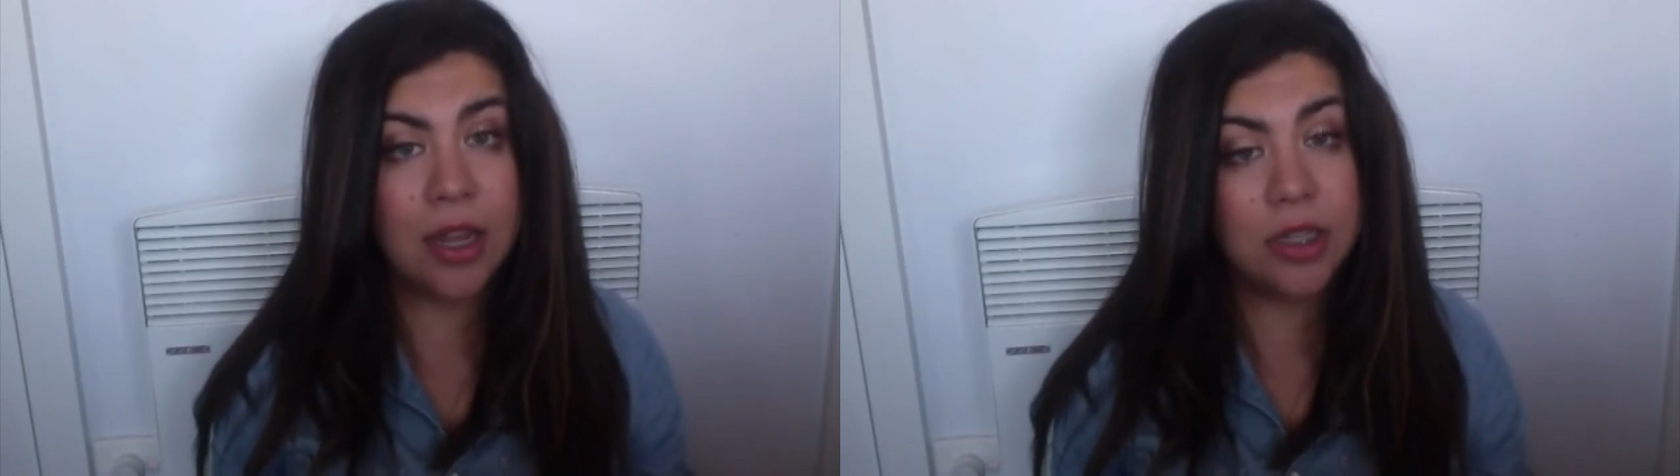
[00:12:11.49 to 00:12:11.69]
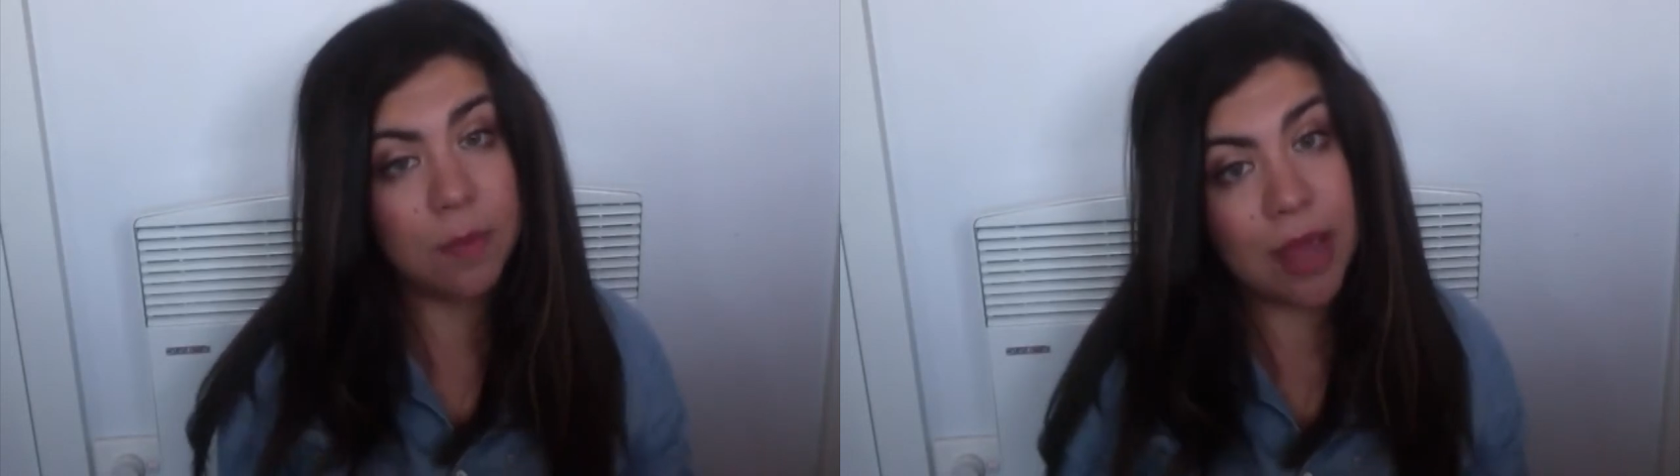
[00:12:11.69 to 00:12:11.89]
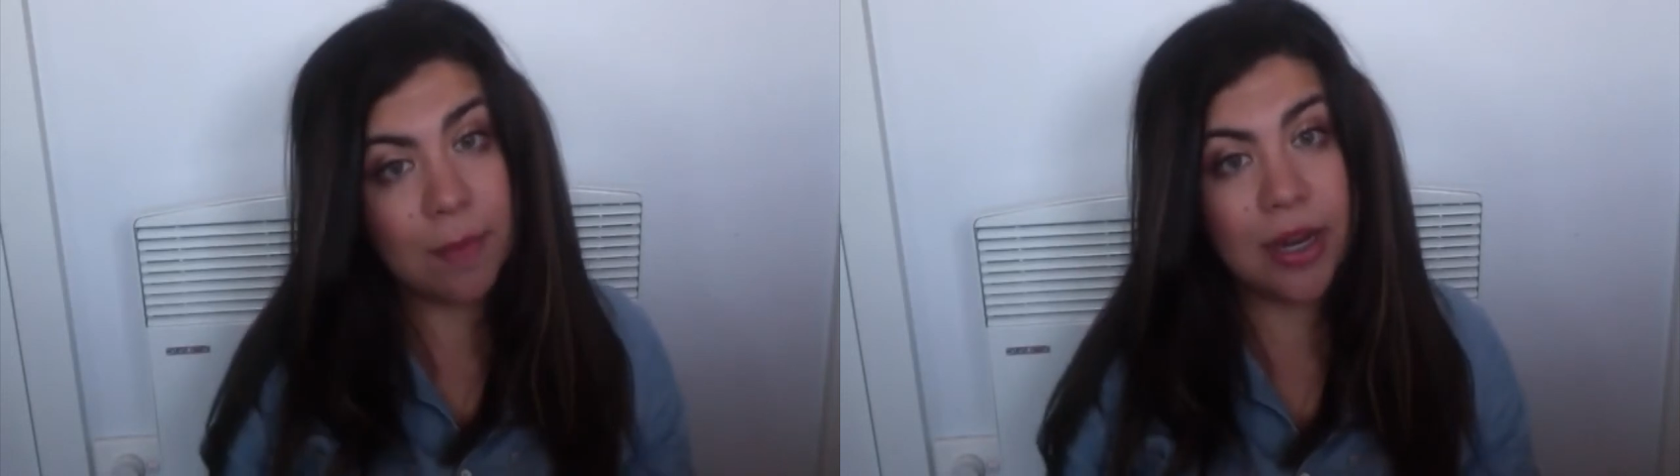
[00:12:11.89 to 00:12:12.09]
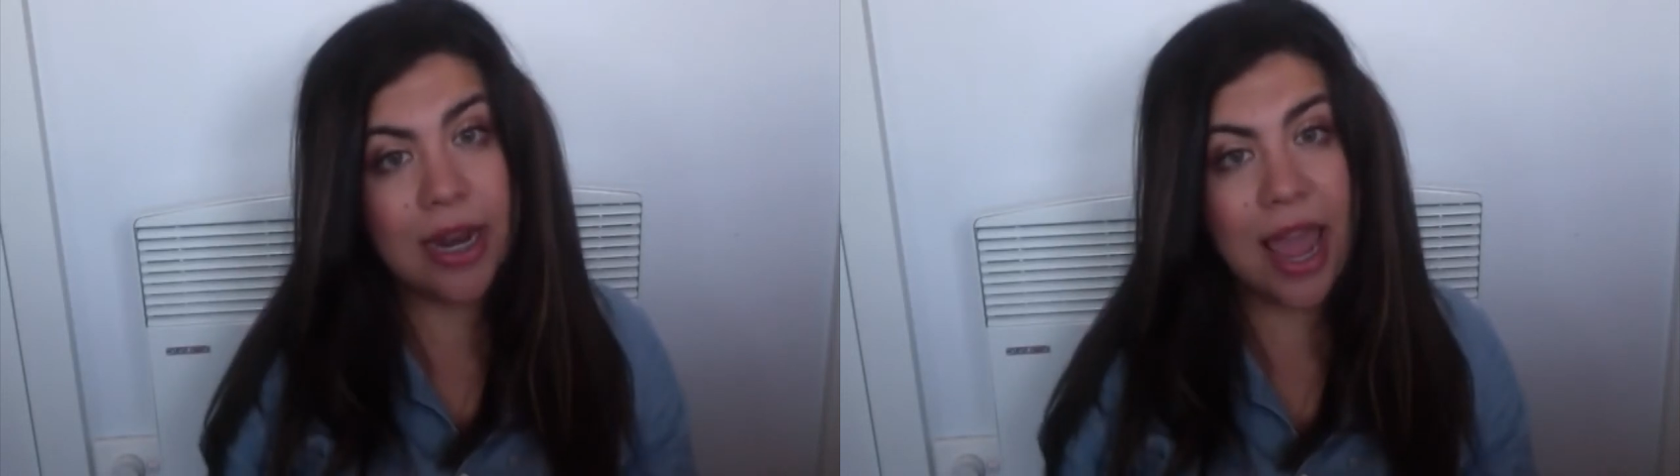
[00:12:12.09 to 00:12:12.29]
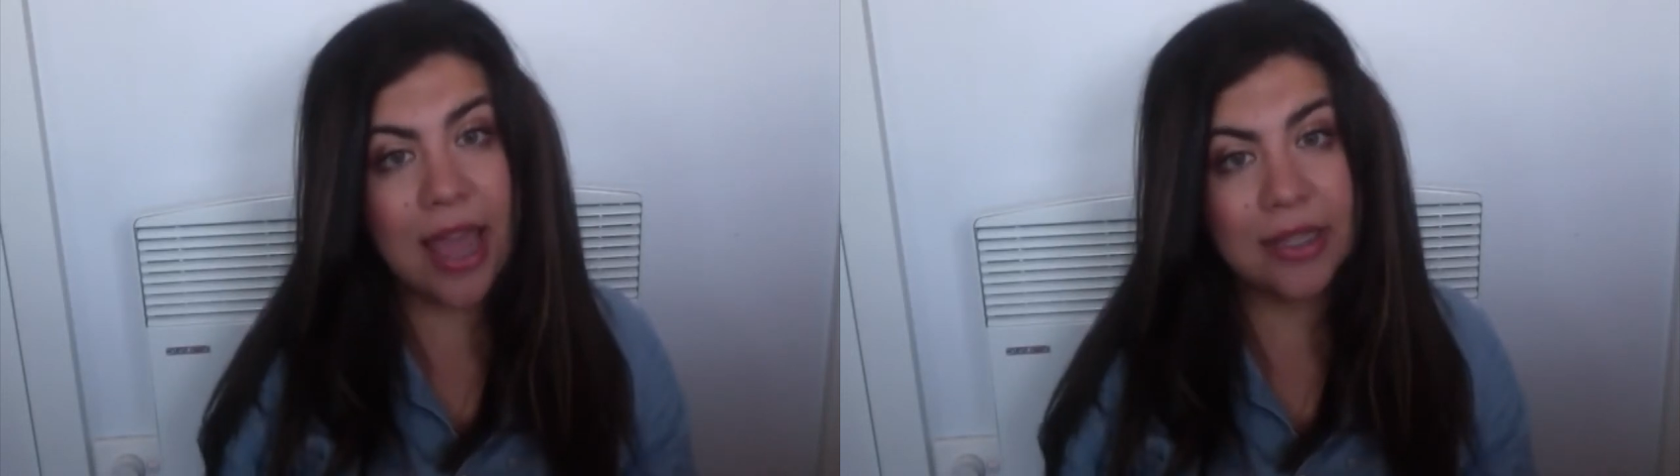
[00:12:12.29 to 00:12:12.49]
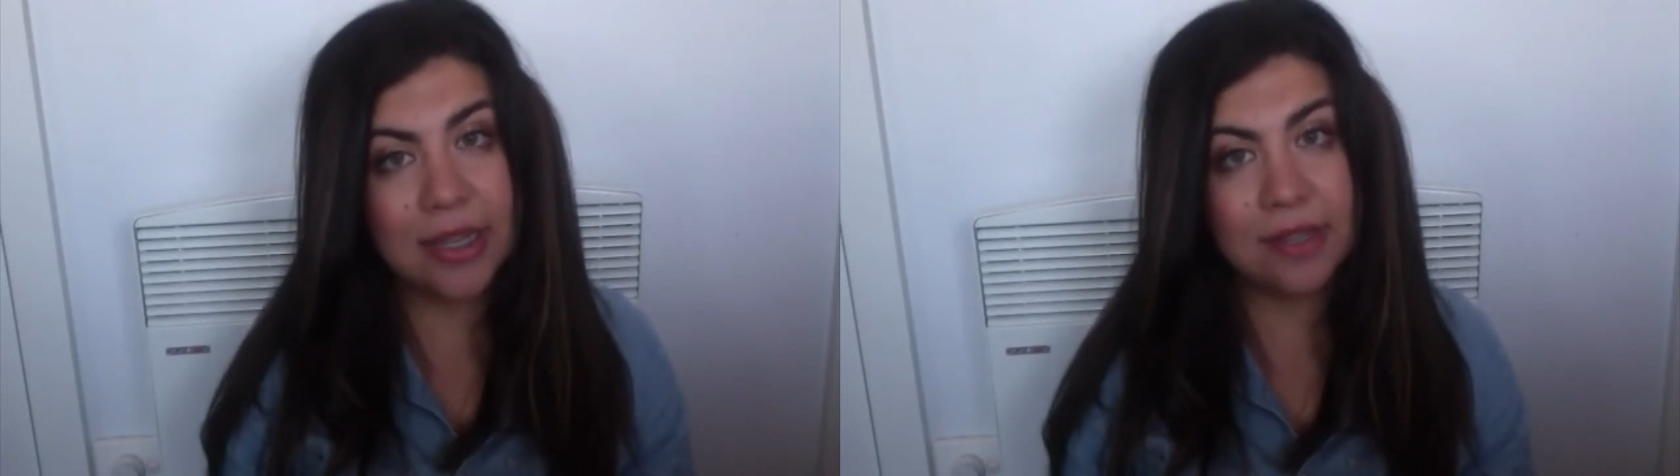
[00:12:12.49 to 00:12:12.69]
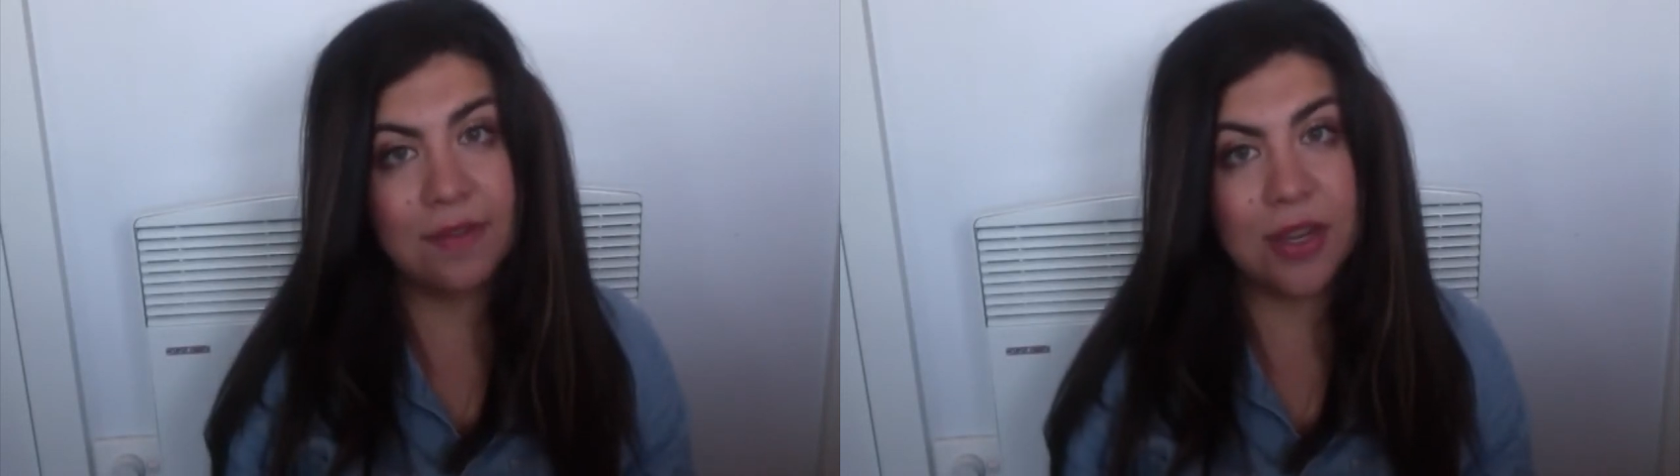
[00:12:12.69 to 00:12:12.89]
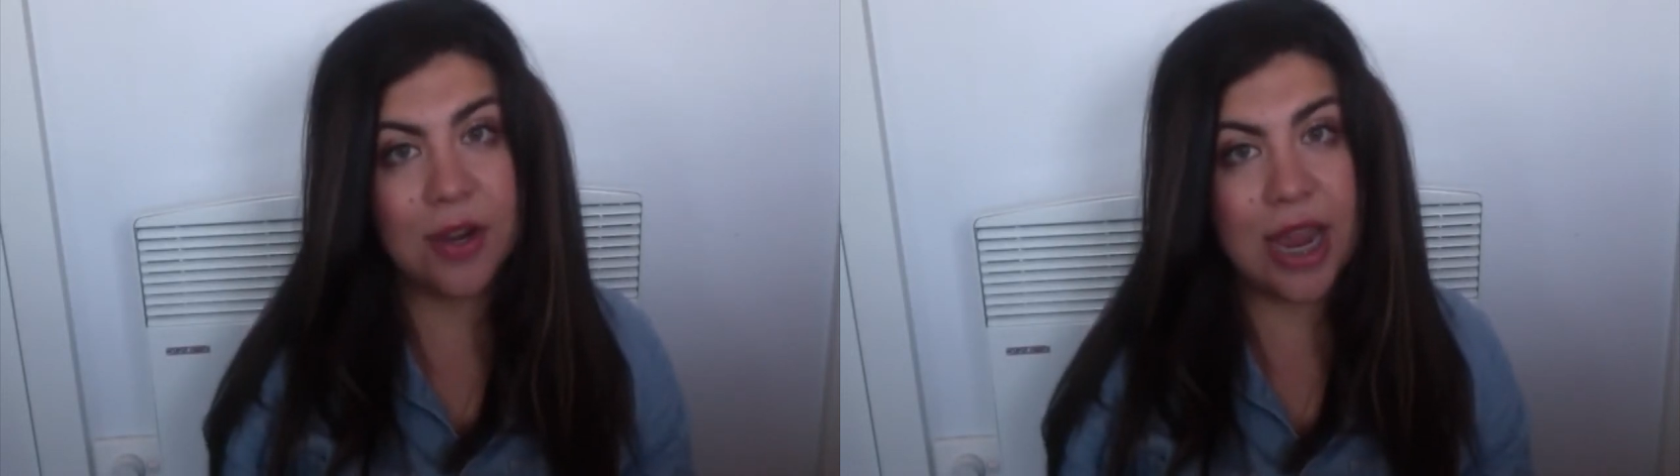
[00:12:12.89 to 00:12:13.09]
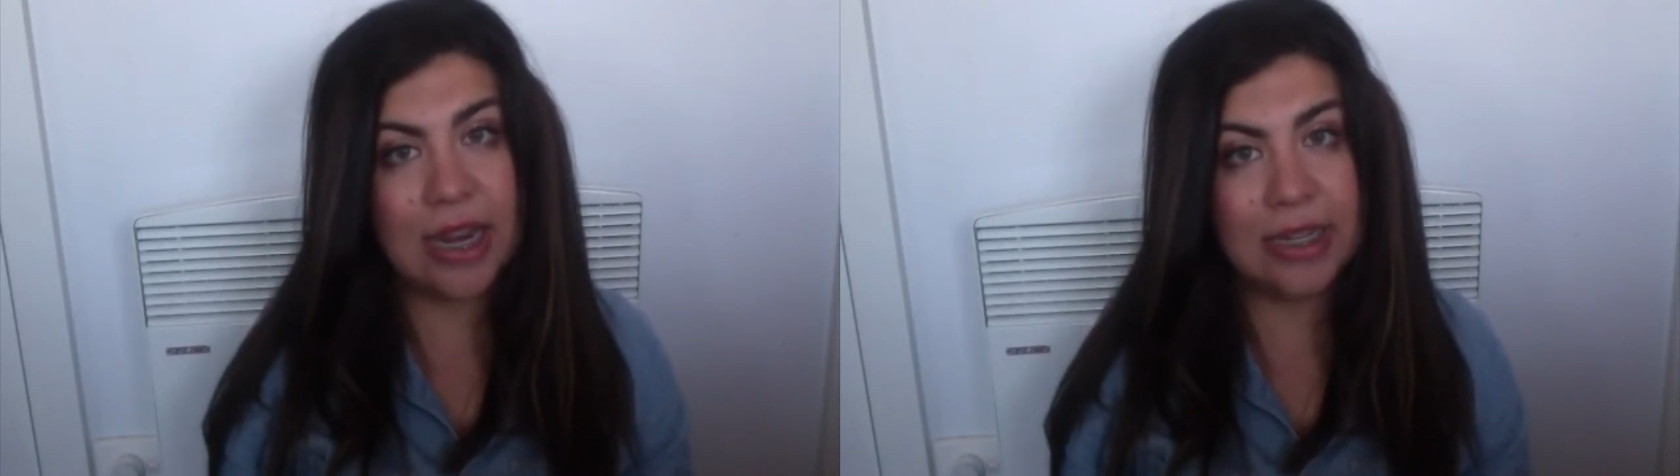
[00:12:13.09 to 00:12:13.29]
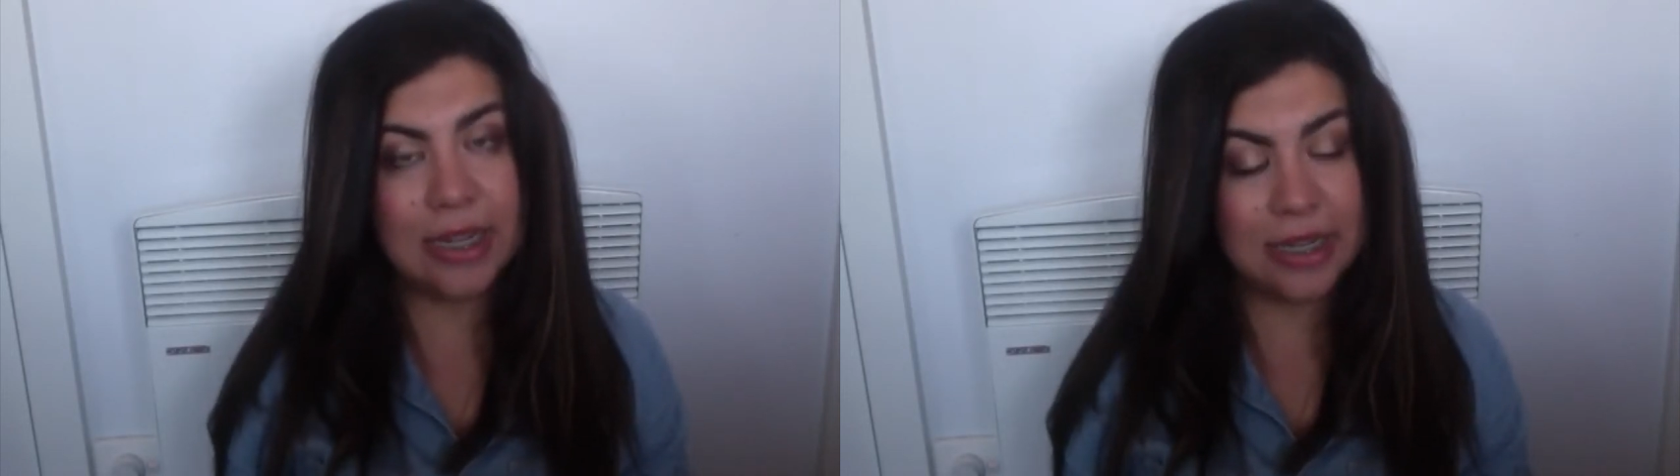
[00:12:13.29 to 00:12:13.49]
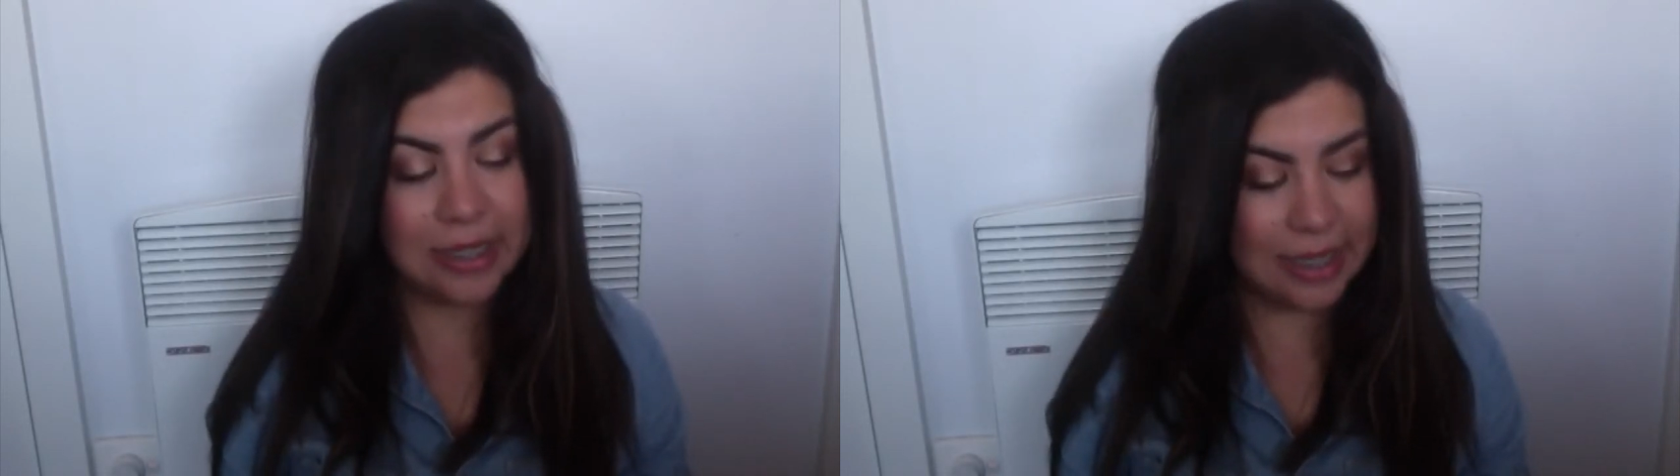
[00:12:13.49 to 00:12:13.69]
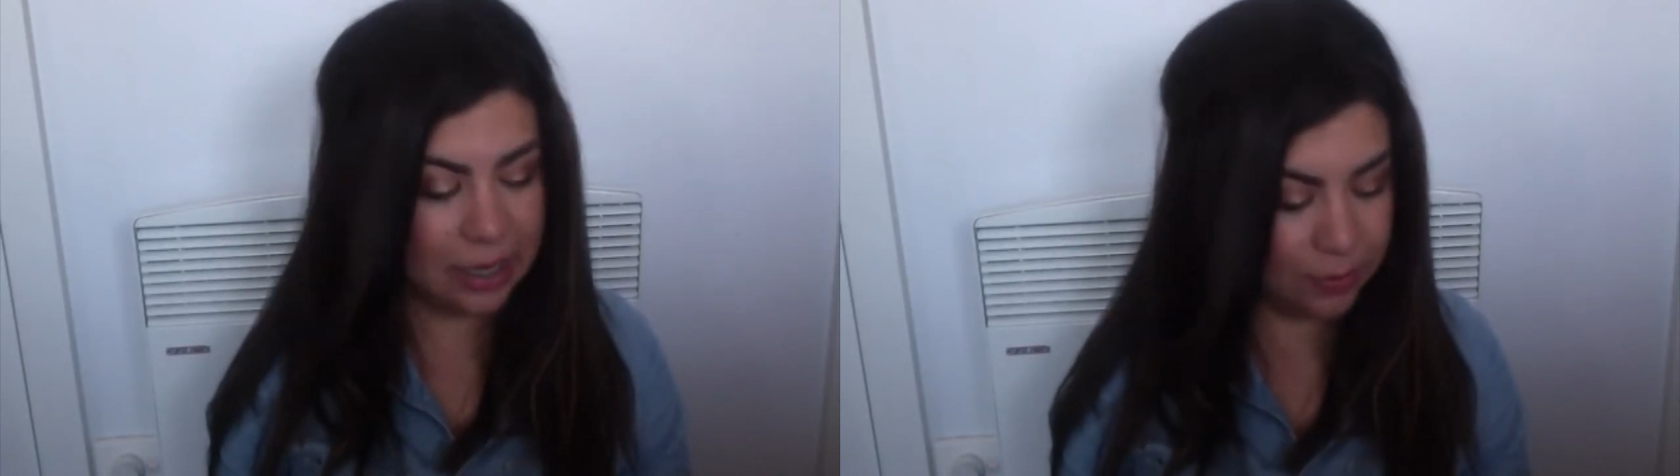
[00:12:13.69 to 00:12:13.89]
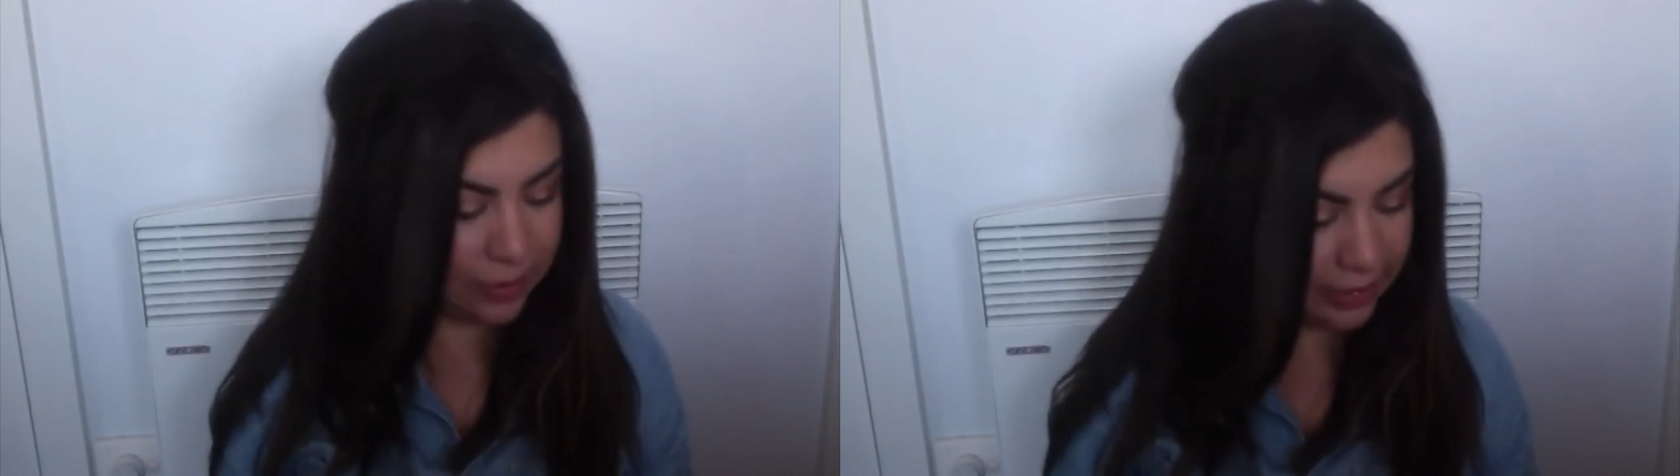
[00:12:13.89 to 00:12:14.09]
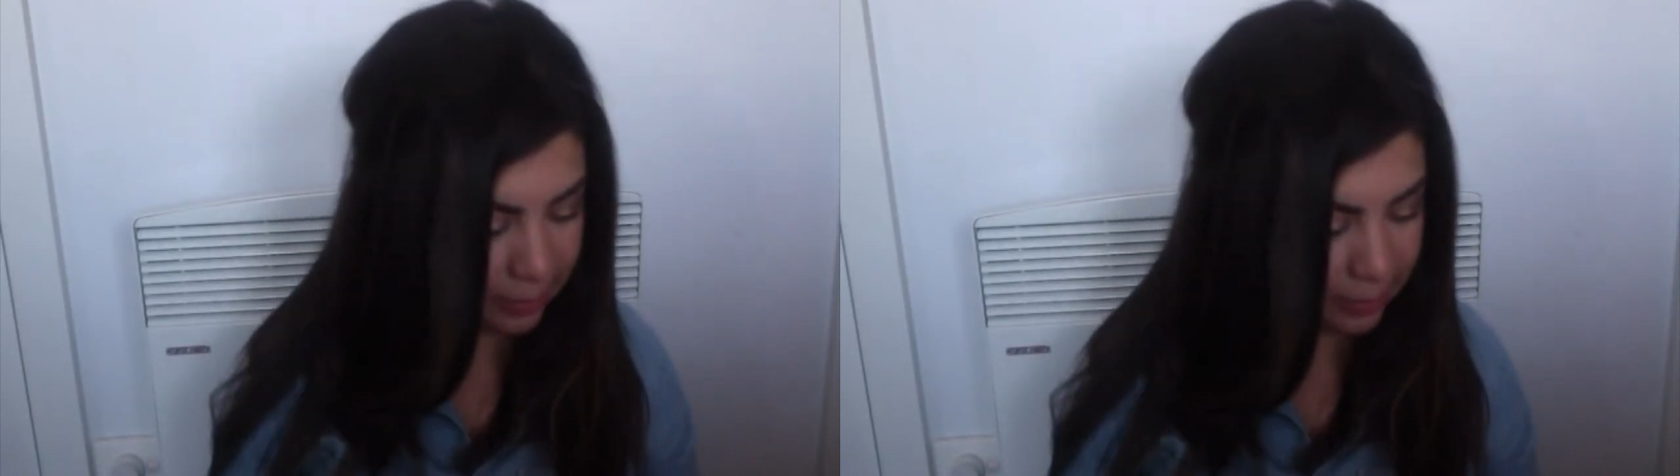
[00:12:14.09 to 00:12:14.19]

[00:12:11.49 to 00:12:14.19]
to be able to enhance his video editing skills.